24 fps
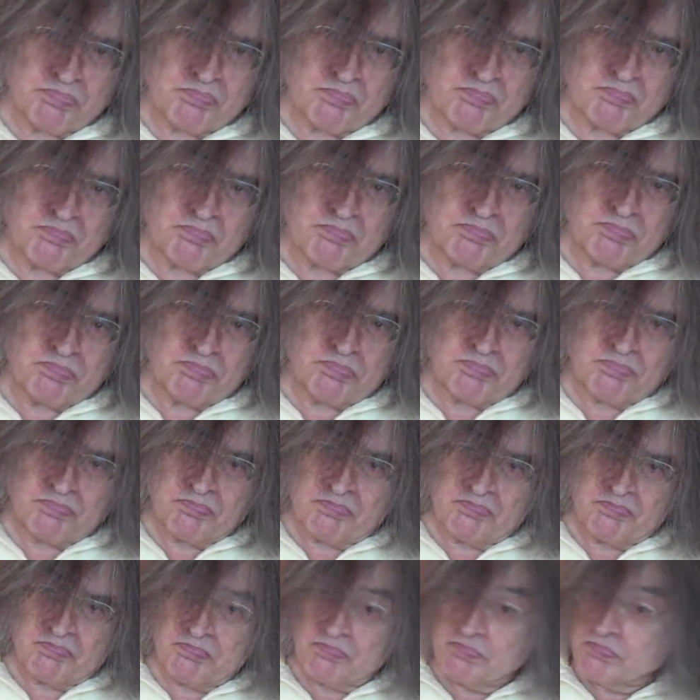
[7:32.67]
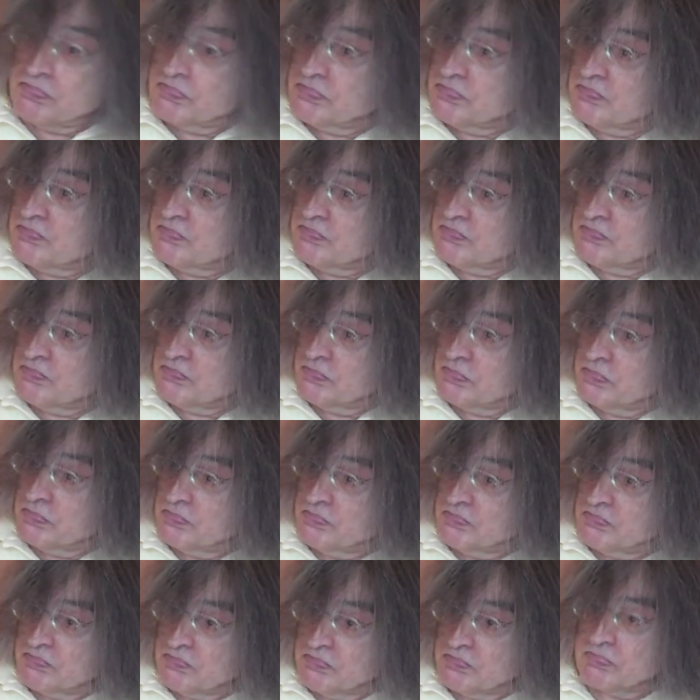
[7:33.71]
No, 7, 8
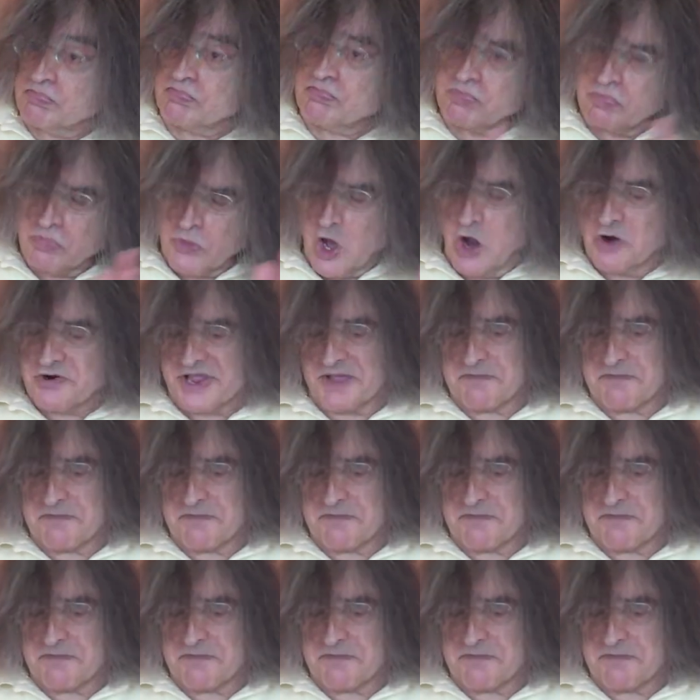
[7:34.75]
minutes.